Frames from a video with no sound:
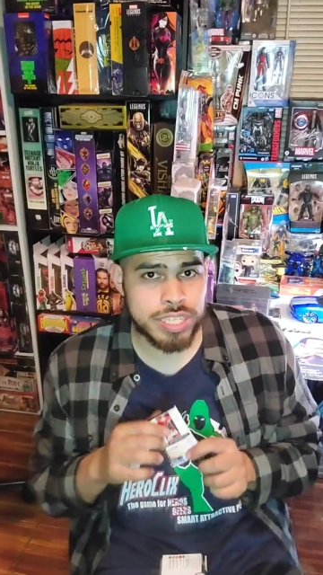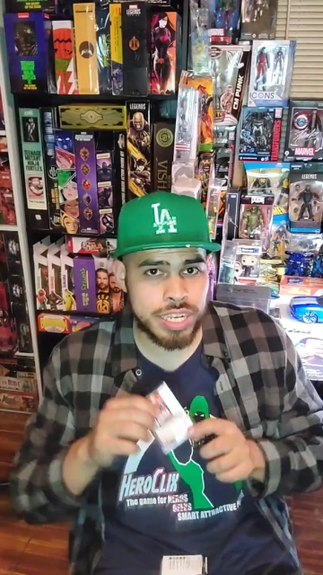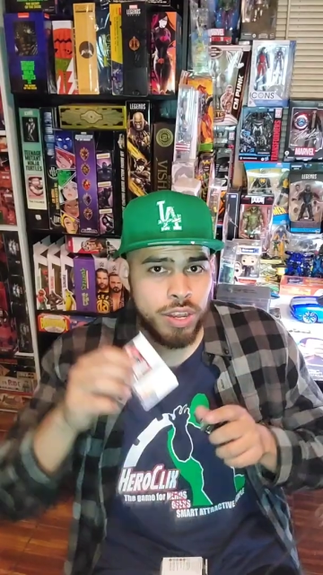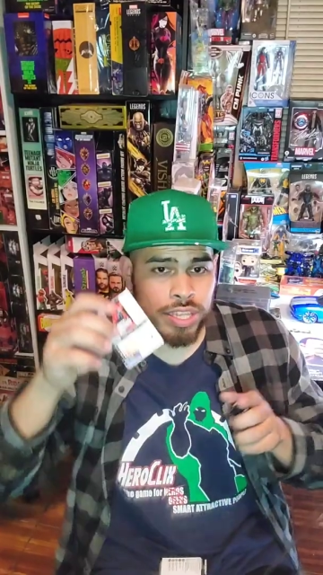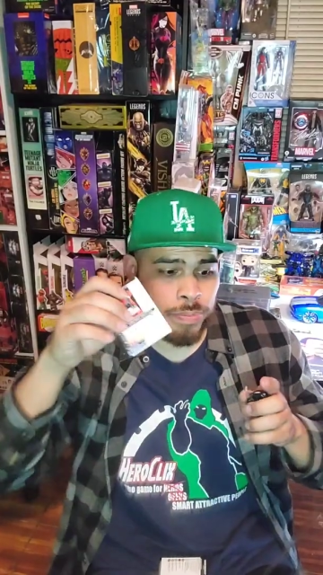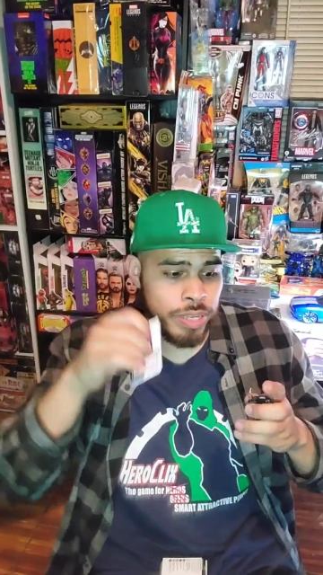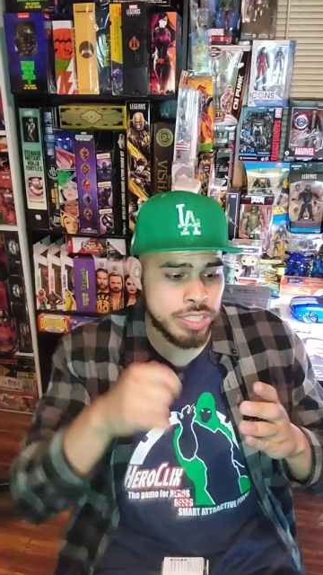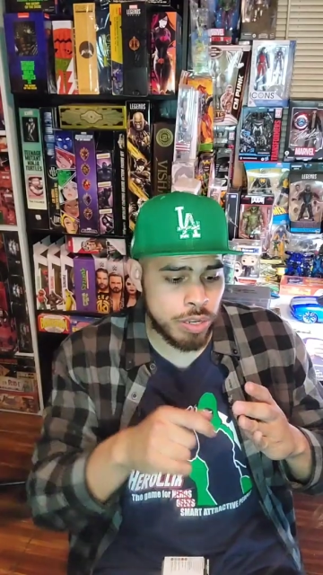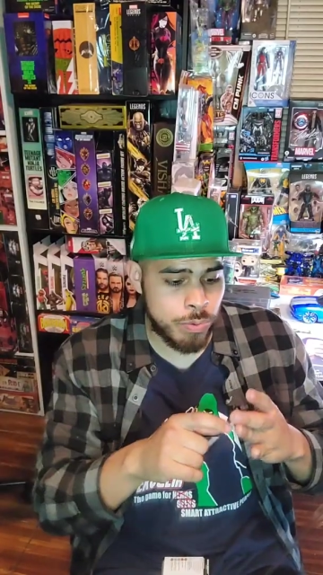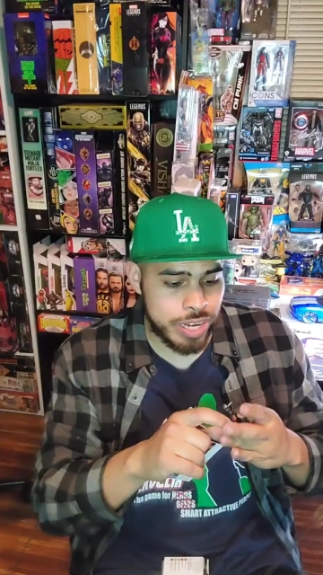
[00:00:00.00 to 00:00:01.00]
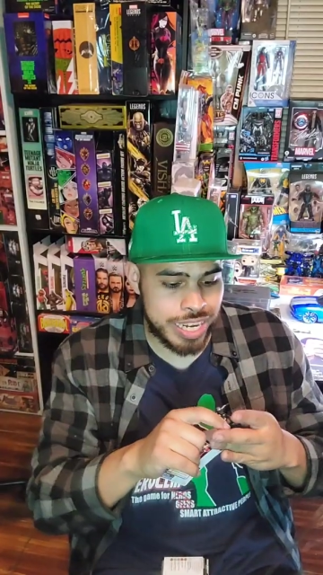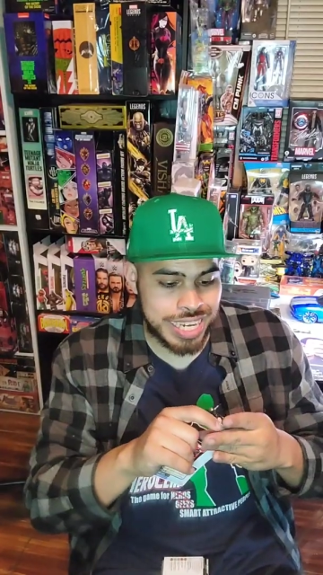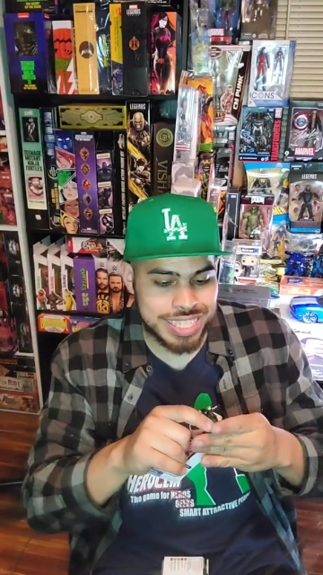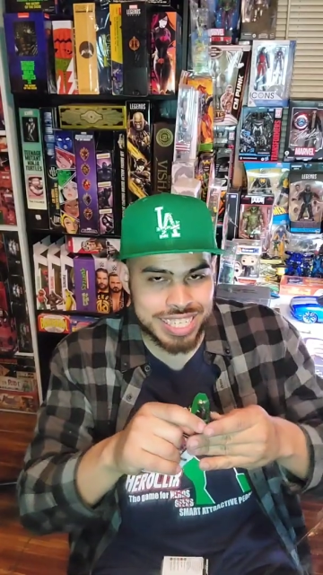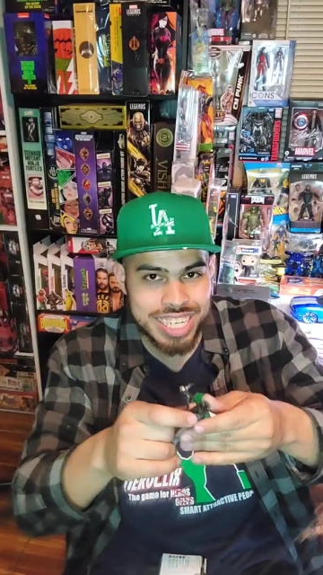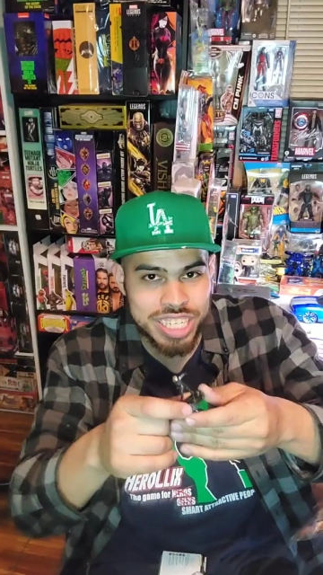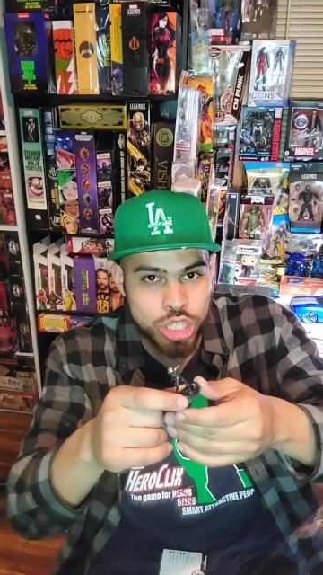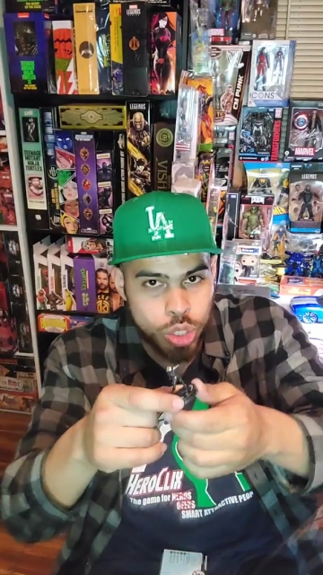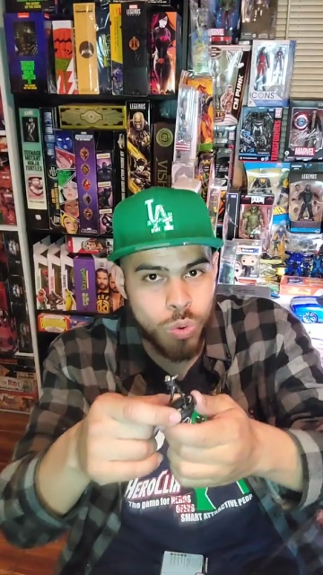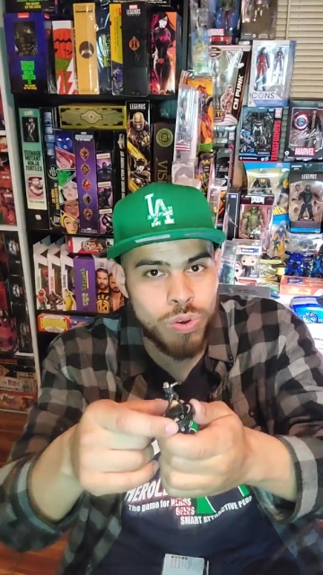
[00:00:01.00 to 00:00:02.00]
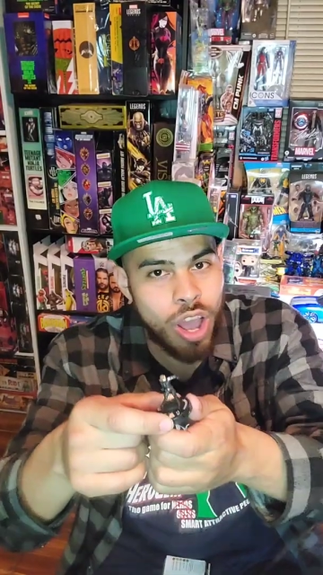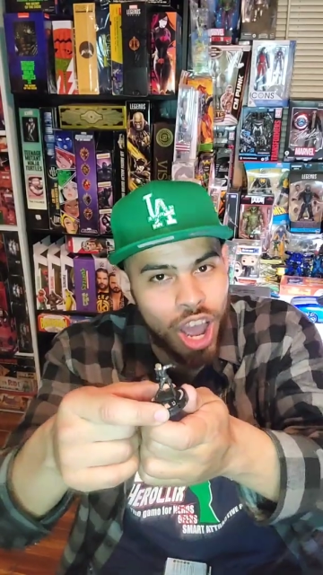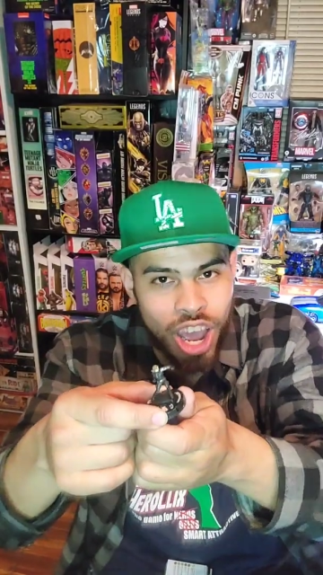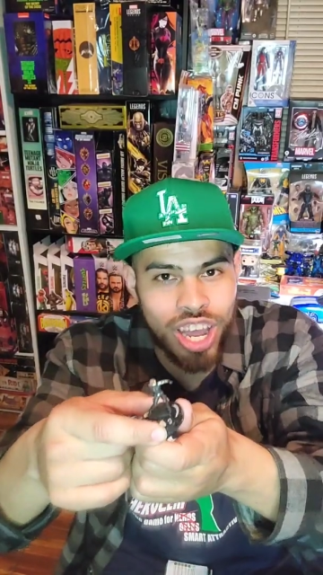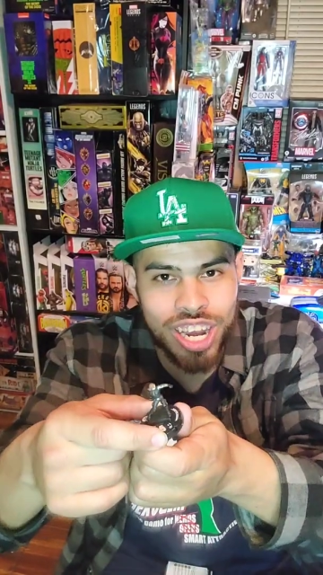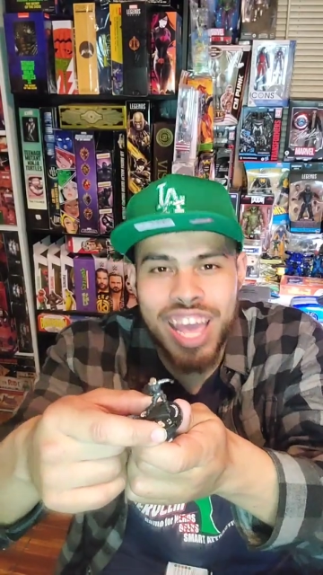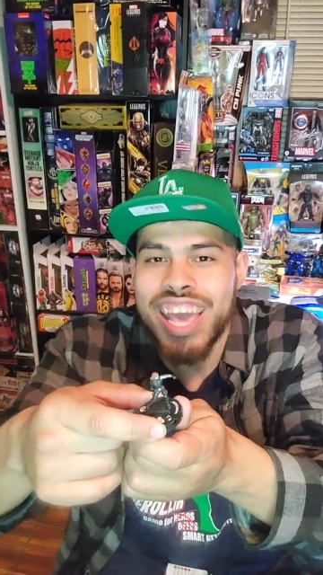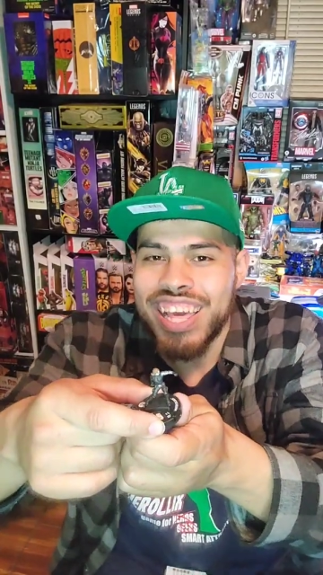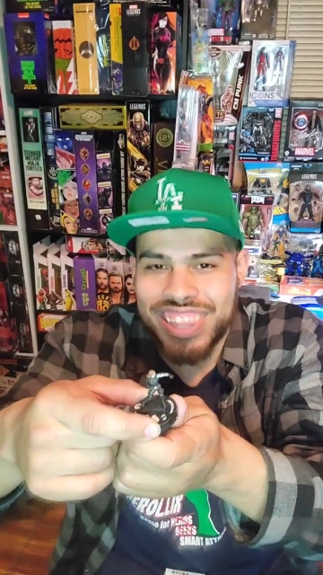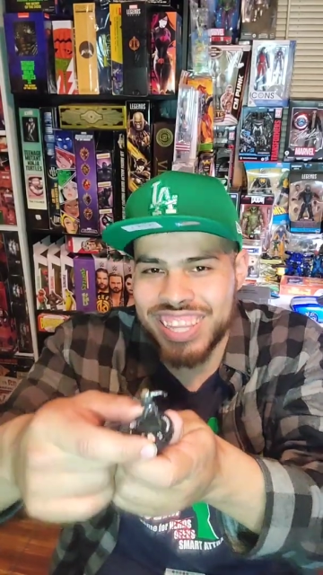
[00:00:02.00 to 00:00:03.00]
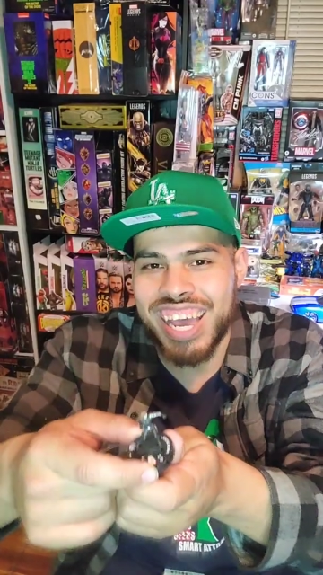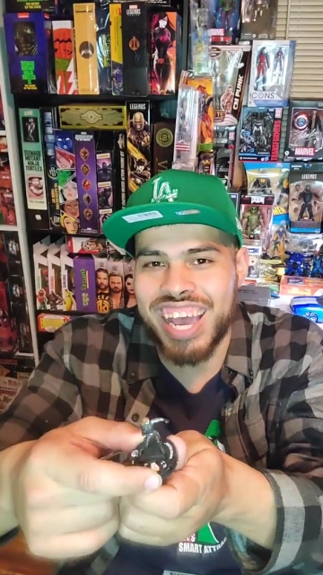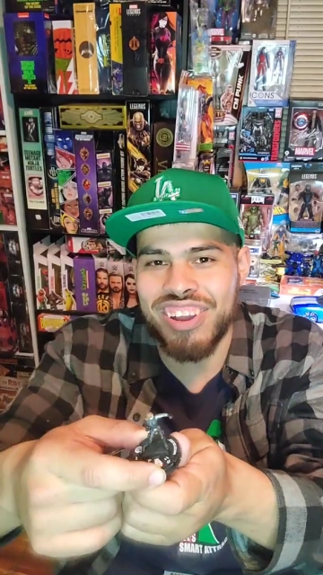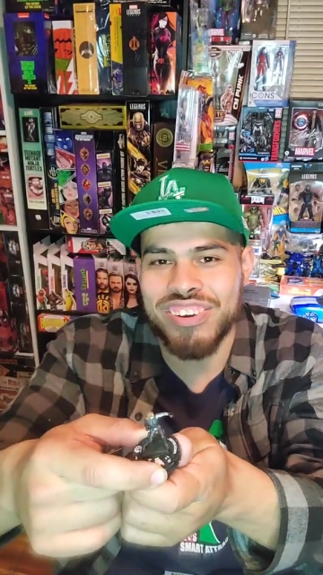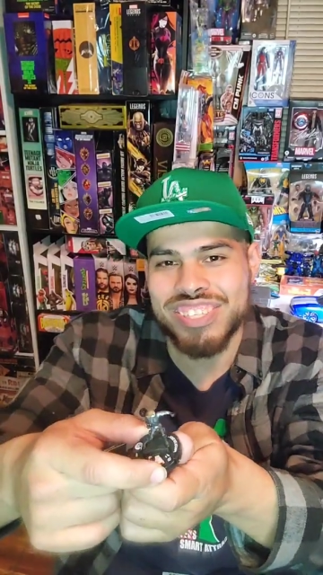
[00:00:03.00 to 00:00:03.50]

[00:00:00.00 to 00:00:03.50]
It all depends on what it actually is shown on the dial.